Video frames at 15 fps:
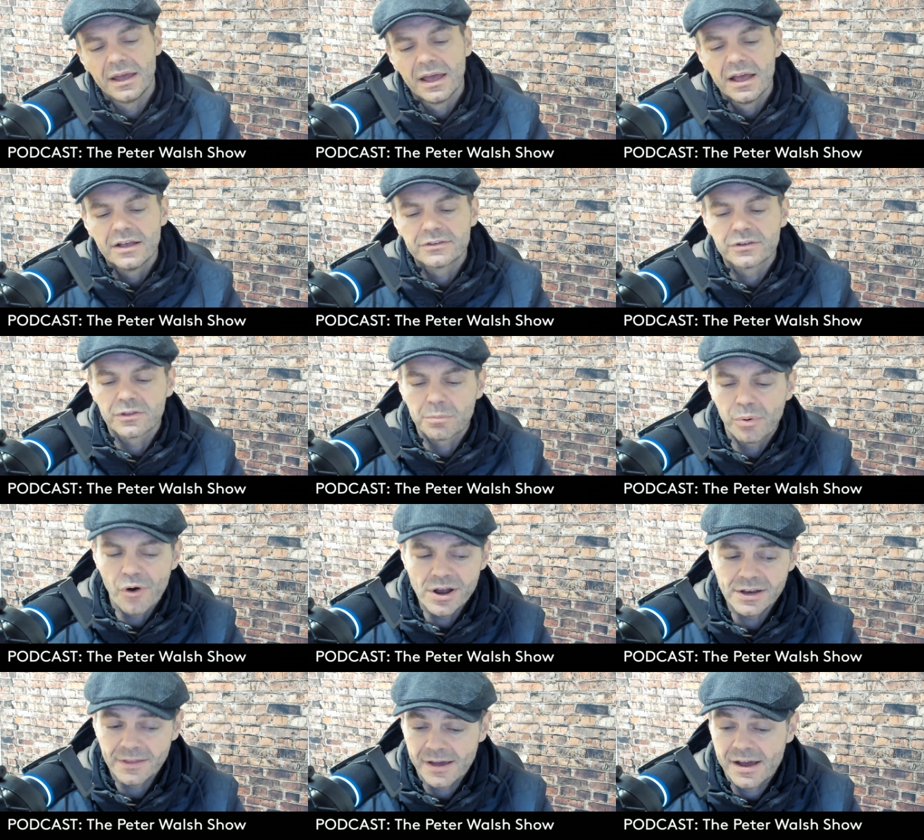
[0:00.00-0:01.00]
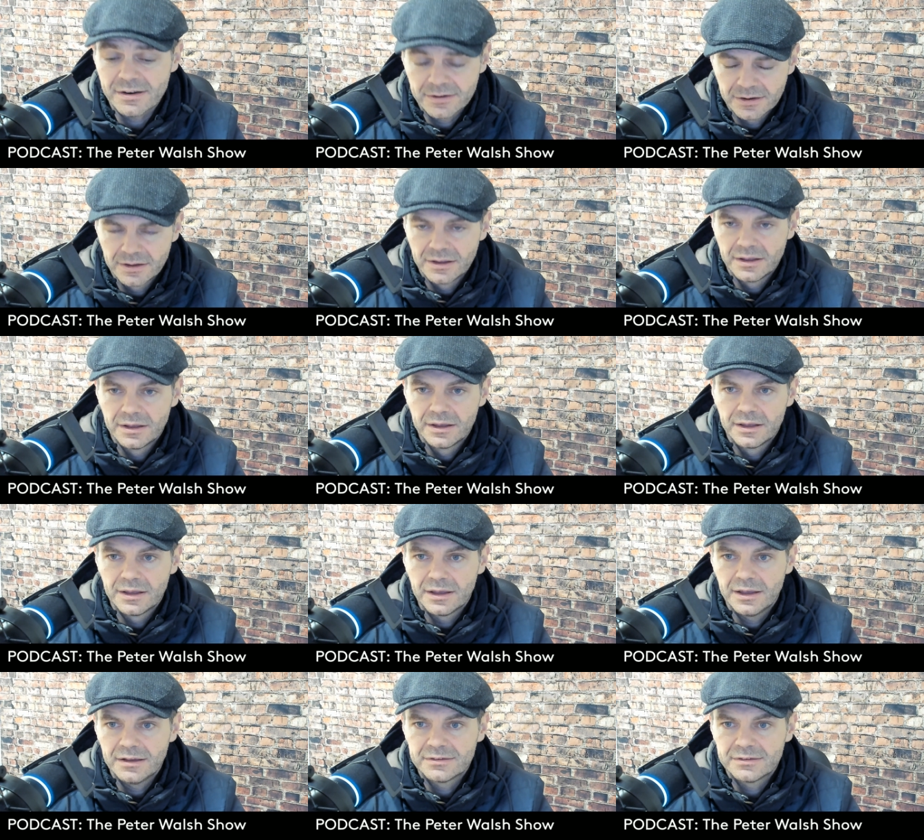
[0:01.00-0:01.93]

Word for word: So the point of that is